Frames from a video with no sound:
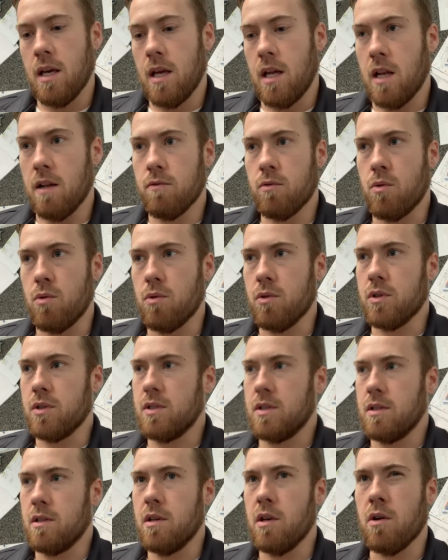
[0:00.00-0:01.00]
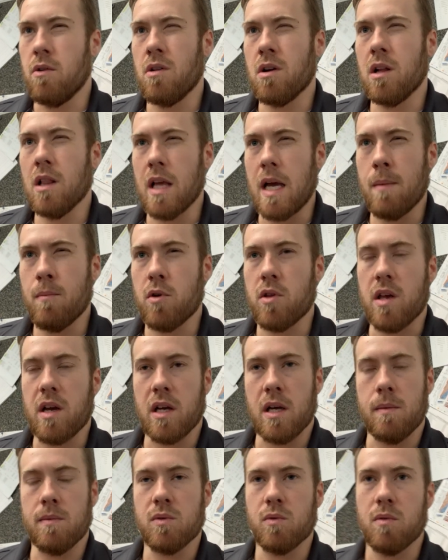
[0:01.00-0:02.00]
and of course, you know, the glamour that
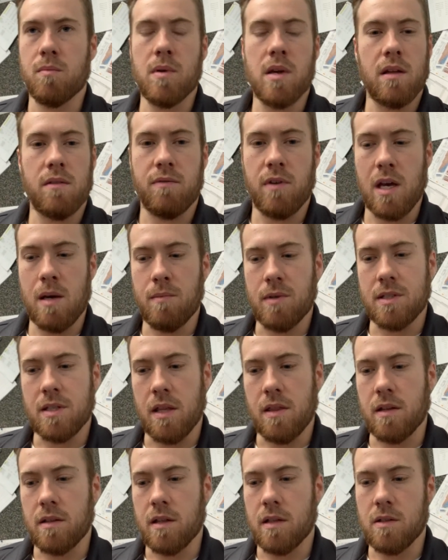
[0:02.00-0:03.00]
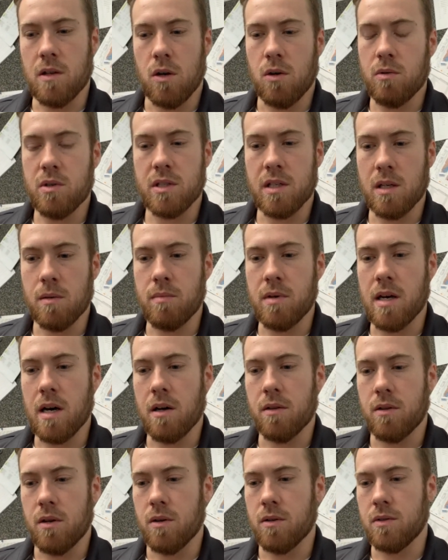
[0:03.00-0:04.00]
comes with being famous. I think that's always going to be
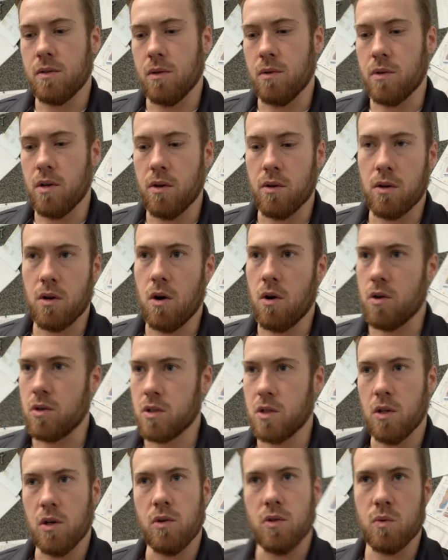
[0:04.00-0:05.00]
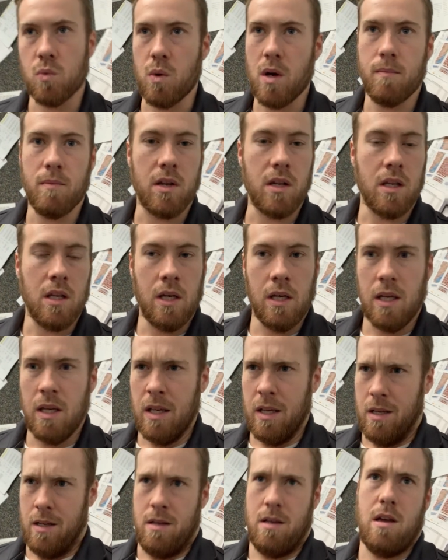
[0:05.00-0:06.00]
out there. So, you know, cars, clothes, women,
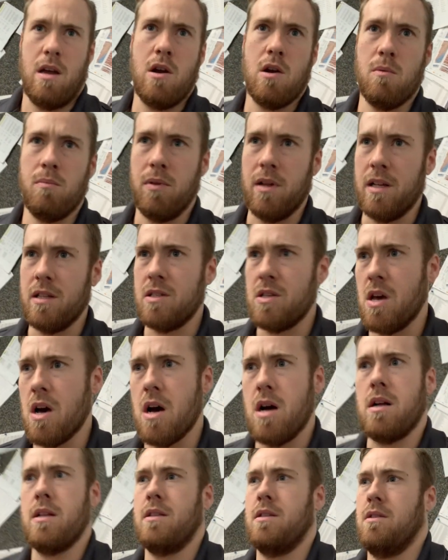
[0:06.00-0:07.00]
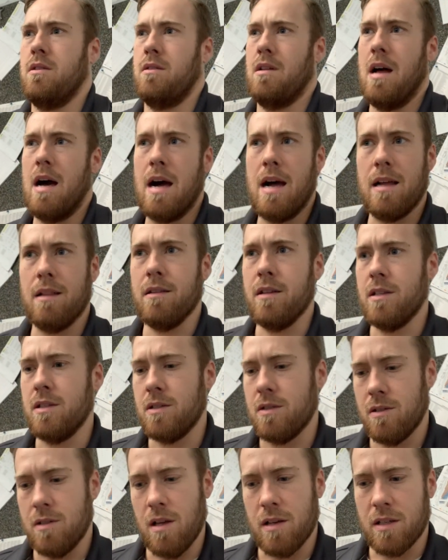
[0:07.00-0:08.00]
airplanes, yachts,
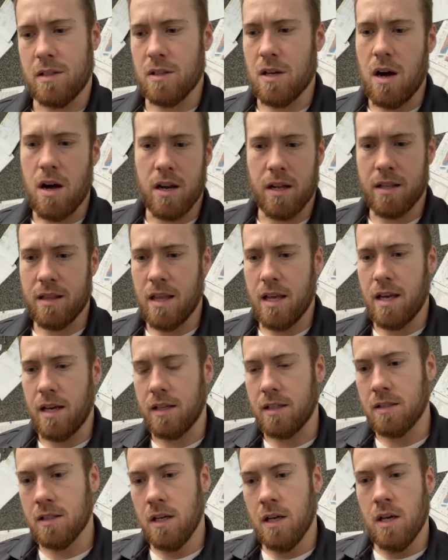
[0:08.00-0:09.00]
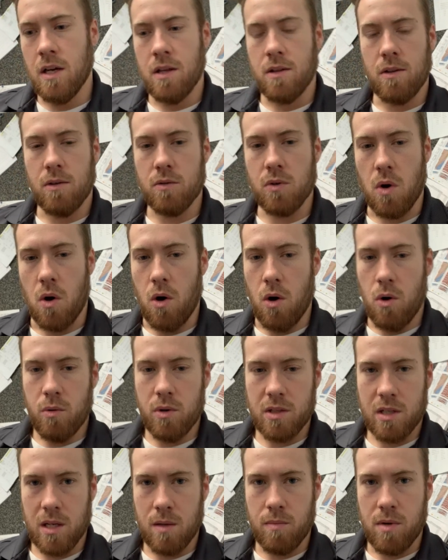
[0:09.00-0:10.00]
islands, exotic things. Those are
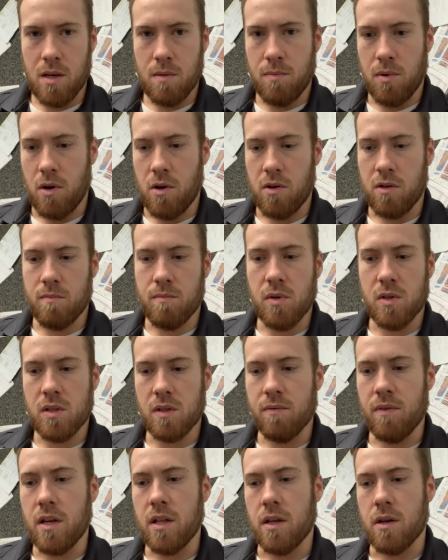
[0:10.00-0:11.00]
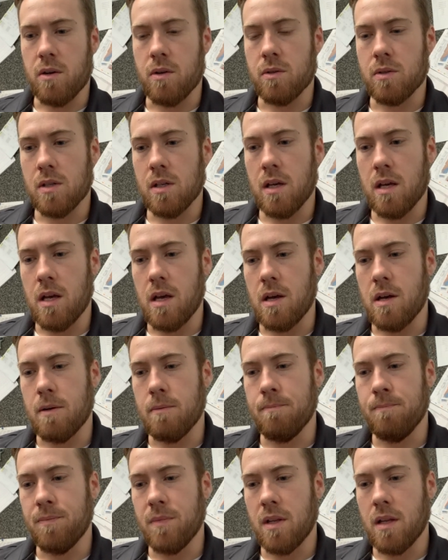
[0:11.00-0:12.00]
always going to be a part of music videos.
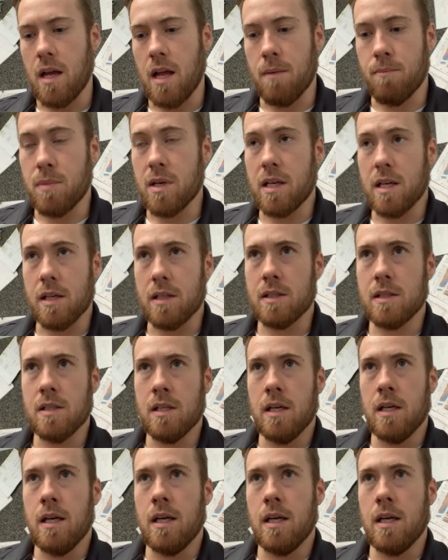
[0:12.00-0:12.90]
Um, and because,